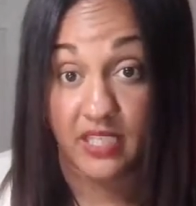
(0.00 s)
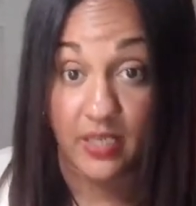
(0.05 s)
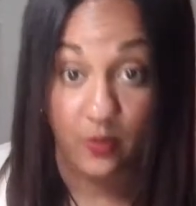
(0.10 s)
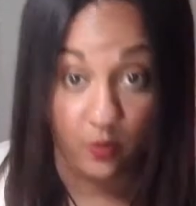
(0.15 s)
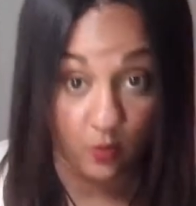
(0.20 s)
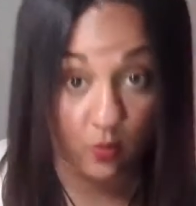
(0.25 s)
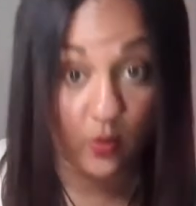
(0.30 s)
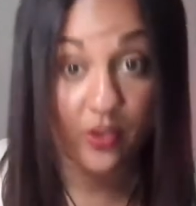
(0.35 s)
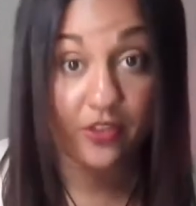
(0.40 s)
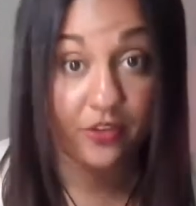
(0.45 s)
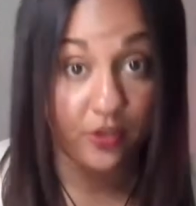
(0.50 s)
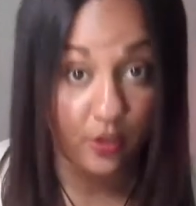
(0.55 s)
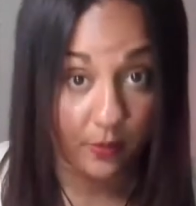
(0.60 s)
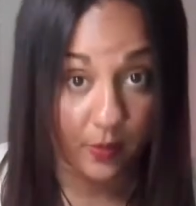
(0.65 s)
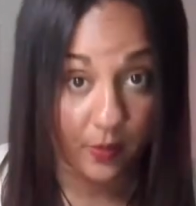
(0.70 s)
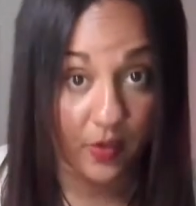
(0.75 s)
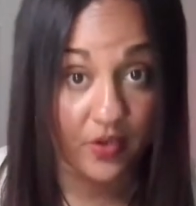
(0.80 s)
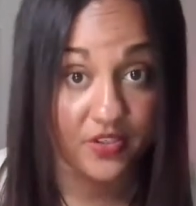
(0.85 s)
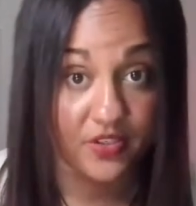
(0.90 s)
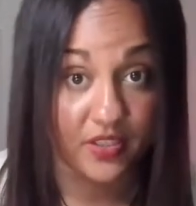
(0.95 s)
With your
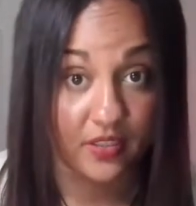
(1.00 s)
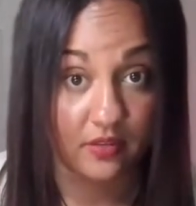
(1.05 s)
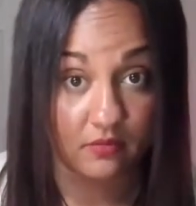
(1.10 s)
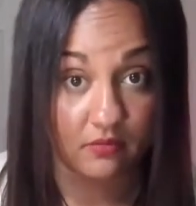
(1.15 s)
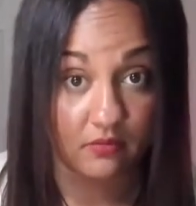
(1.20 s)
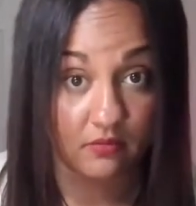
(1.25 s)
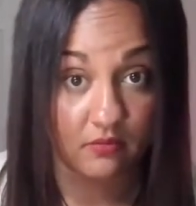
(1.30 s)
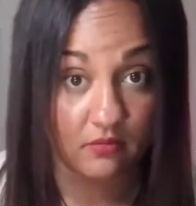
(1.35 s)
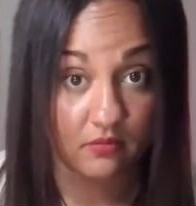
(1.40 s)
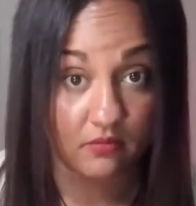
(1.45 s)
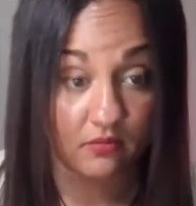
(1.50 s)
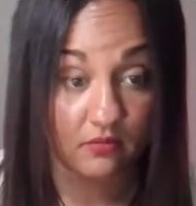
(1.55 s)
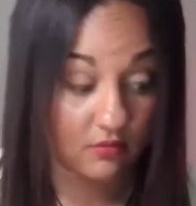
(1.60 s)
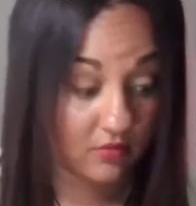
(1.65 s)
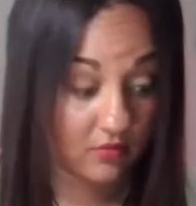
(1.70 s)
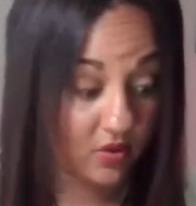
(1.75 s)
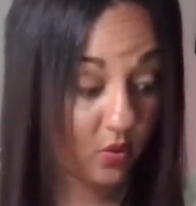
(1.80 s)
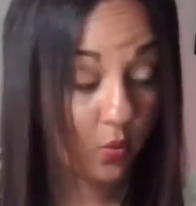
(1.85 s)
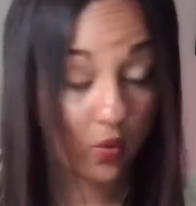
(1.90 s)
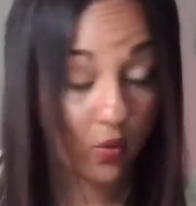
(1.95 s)
person.
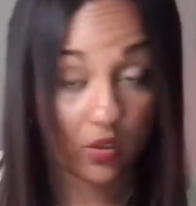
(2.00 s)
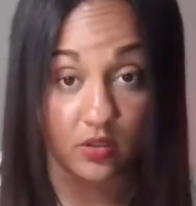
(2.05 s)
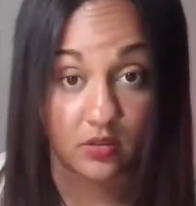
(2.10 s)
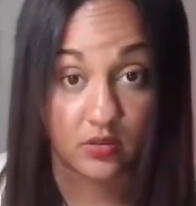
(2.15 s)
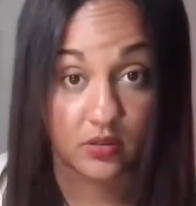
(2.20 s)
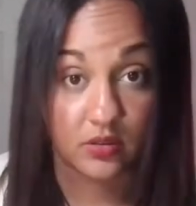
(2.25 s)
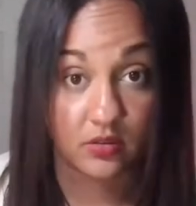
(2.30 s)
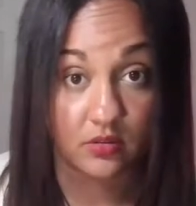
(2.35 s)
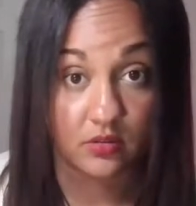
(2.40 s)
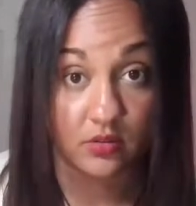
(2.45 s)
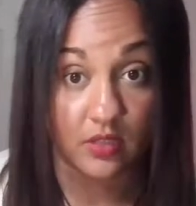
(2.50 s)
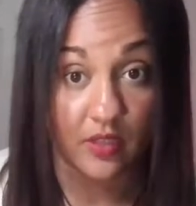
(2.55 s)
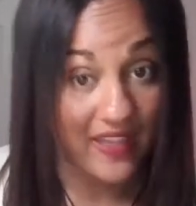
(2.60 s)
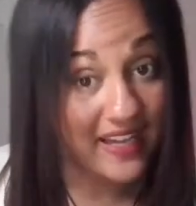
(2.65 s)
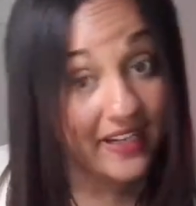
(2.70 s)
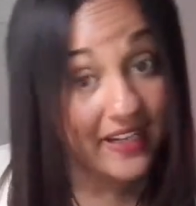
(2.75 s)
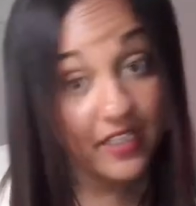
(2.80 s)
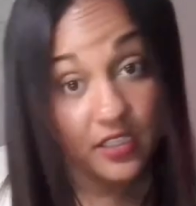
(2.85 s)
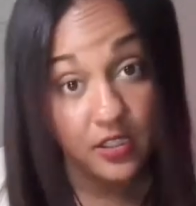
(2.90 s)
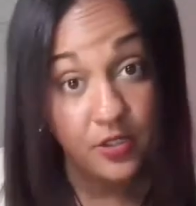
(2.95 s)
The world. And
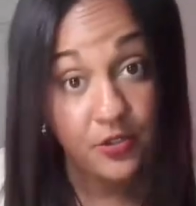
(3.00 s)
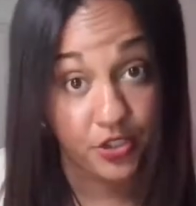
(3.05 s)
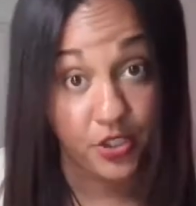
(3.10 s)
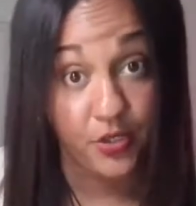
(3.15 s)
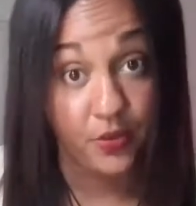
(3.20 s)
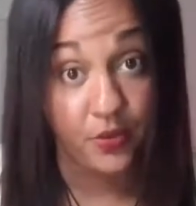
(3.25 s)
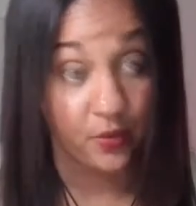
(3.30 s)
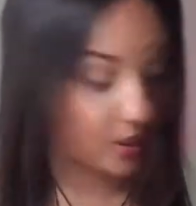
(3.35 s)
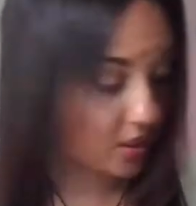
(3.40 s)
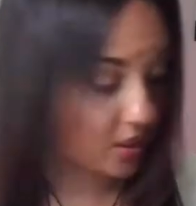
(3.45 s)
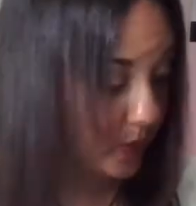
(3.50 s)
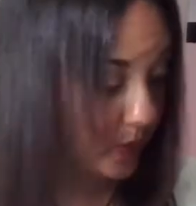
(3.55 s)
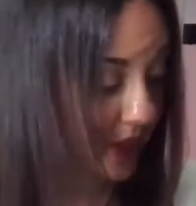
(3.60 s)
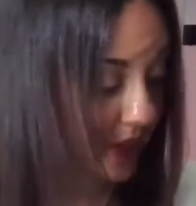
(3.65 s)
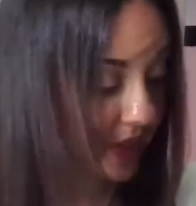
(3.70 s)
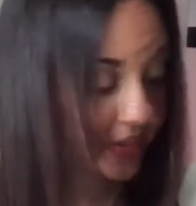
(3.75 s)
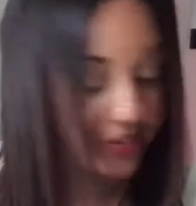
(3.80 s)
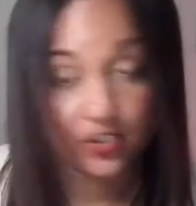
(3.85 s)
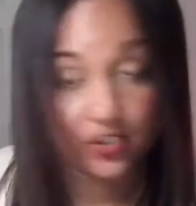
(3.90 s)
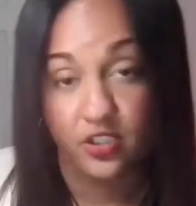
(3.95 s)
that includes you,
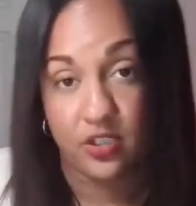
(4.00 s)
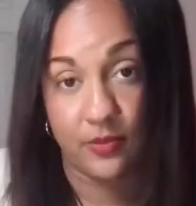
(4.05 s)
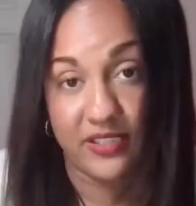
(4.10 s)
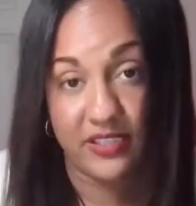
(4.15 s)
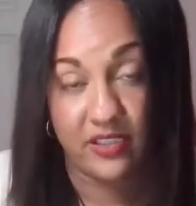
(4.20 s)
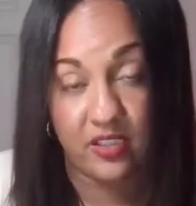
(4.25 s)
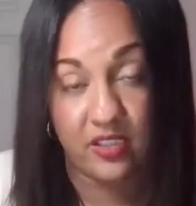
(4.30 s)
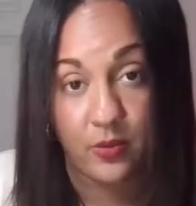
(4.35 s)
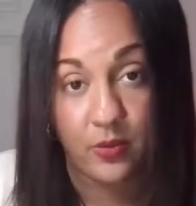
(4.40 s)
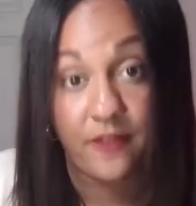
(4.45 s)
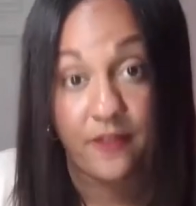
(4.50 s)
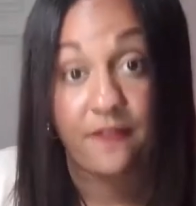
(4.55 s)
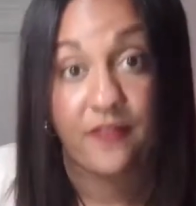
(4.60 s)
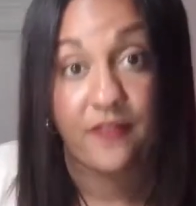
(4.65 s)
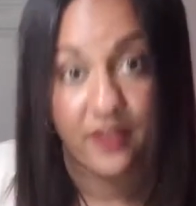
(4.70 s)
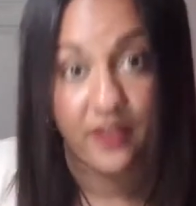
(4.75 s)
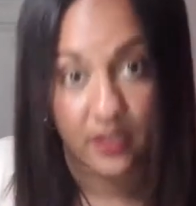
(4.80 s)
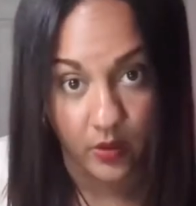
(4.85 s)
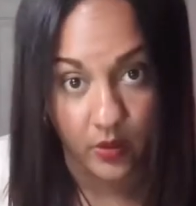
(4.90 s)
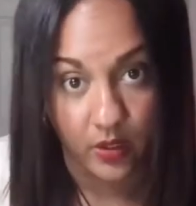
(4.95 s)
Aquarius. You could be dealing with a
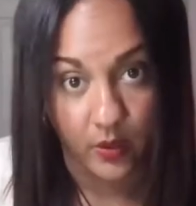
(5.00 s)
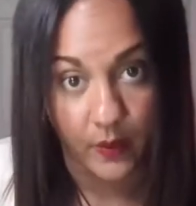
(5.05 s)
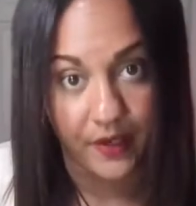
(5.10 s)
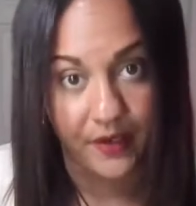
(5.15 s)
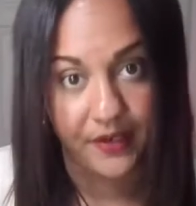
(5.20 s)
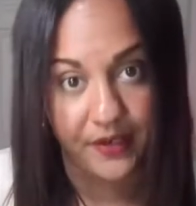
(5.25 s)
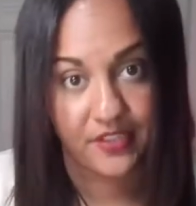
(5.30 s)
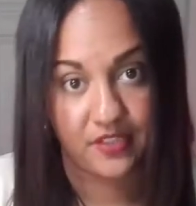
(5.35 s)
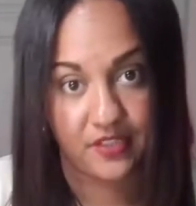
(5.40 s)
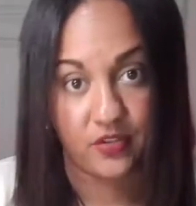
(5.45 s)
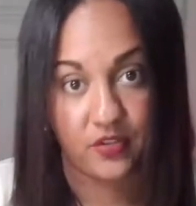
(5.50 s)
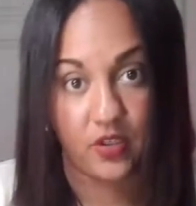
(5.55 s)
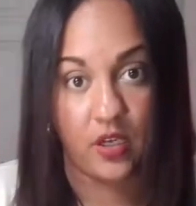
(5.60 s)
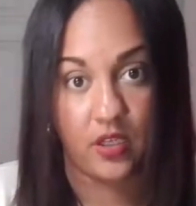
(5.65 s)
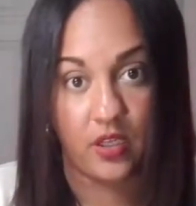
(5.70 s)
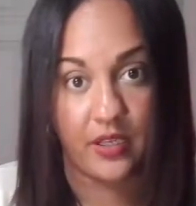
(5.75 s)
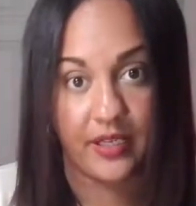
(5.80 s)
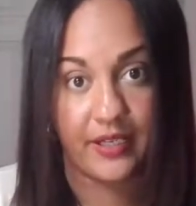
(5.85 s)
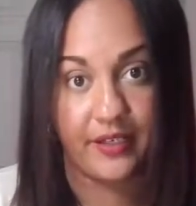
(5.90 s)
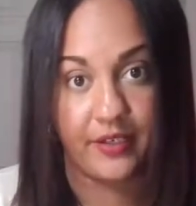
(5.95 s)
fellow Aquarius, for all
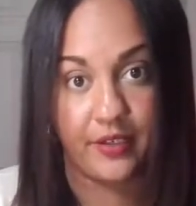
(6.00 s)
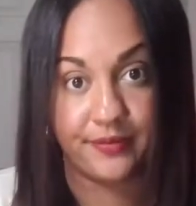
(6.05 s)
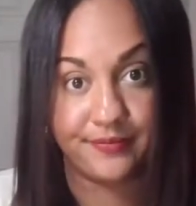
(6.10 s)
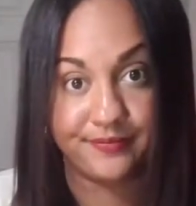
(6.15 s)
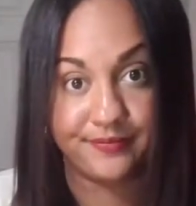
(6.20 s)
I know.